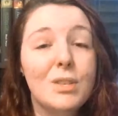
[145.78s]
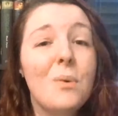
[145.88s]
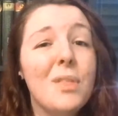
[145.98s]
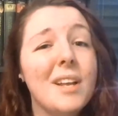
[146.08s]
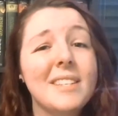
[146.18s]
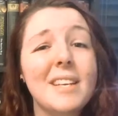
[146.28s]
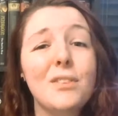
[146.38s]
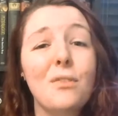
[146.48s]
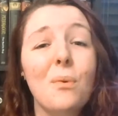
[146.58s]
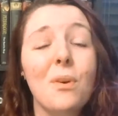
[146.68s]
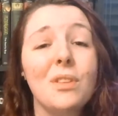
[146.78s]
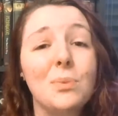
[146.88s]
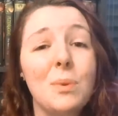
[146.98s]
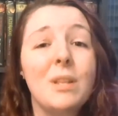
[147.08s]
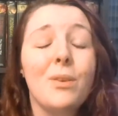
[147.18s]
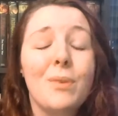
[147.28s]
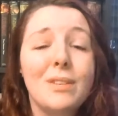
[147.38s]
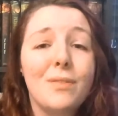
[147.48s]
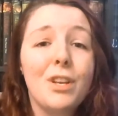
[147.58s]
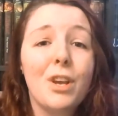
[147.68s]
So that is it for this Weekly
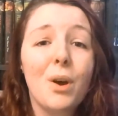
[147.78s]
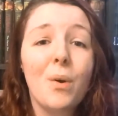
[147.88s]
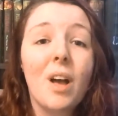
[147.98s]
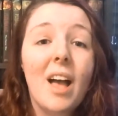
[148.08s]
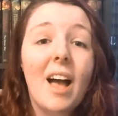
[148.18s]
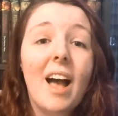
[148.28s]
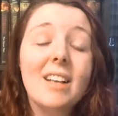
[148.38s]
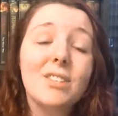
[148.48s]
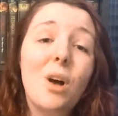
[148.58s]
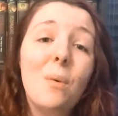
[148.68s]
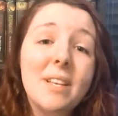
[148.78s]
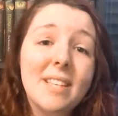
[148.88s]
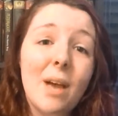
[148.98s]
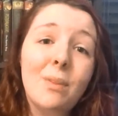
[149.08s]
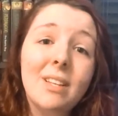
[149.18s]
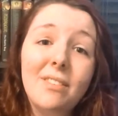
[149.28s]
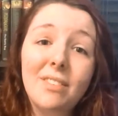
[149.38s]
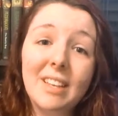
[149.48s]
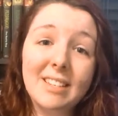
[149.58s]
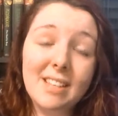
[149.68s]
Reads video. As always, I will leave
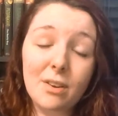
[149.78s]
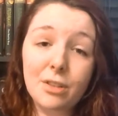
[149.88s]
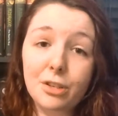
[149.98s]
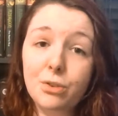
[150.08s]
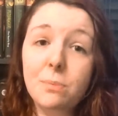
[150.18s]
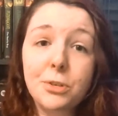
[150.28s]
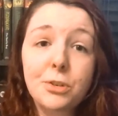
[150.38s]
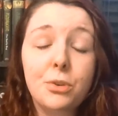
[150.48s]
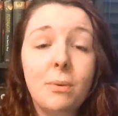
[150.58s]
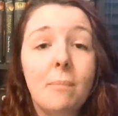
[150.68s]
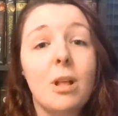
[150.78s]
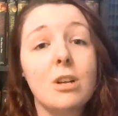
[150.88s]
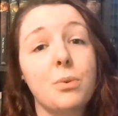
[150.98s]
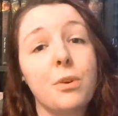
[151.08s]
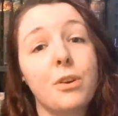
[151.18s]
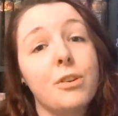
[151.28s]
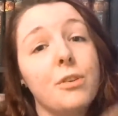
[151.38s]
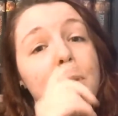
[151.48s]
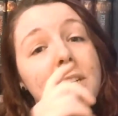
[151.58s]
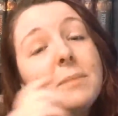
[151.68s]
links down in the description to my blog, Twitter, and
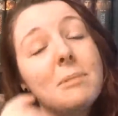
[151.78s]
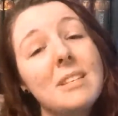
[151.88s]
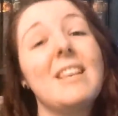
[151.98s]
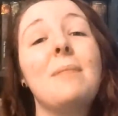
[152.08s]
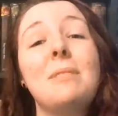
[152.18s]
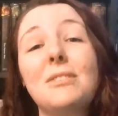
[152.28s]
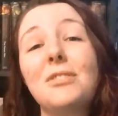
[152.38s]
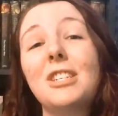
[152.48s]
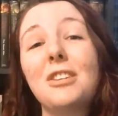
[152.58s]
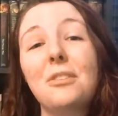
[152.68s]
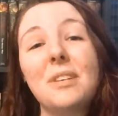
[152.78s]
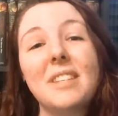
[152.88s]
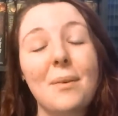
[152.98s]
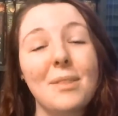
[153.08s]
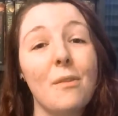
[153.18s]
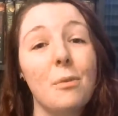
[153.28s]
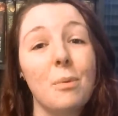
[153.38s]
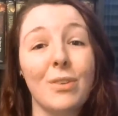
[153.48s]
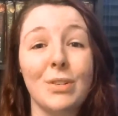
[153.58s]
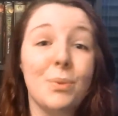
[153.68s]
Goodreads. Please add me as a friend on Goodreads. I would love to
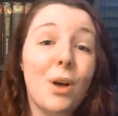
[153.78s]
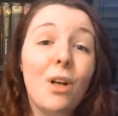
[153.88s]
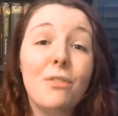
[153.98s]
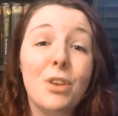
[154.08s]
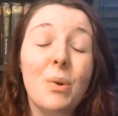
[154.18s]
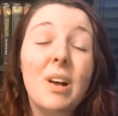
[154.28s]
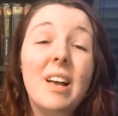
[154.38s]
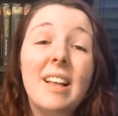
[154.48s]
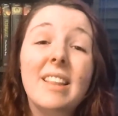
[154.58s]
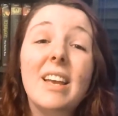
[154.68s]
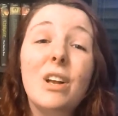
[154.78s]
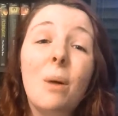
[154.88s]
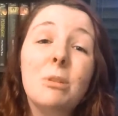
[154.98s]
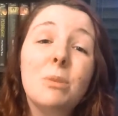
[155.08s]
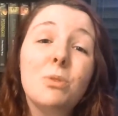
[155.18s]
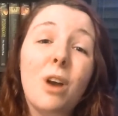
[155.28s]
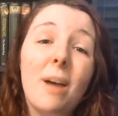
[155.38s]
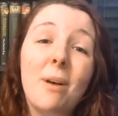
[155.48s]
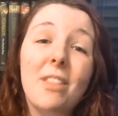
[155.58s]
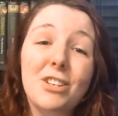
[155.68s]
be friends with all of you. Like, comment,
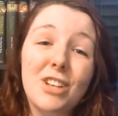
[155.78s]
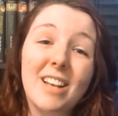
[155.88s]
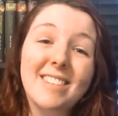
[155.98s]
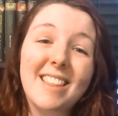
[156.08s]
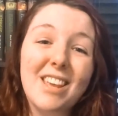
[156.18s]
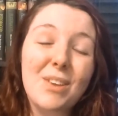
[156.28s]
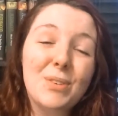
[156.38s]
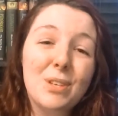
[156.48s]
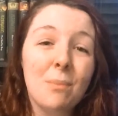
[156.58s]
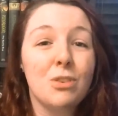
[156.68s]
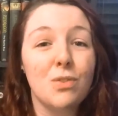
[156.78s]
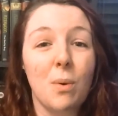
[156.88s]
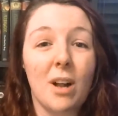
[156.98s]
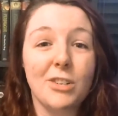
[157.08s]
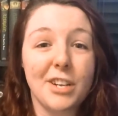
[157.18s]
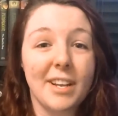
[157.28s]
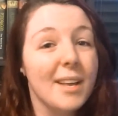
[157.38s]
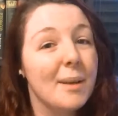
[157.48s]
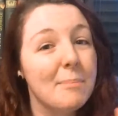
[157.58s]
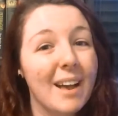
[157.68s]
subscribe, all that jazz. Thank you so much for watching.
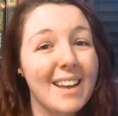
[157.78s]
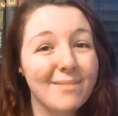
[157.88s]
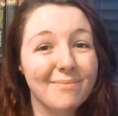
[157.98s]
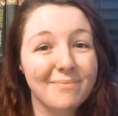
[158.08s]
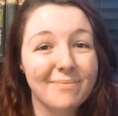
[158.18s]
Bye!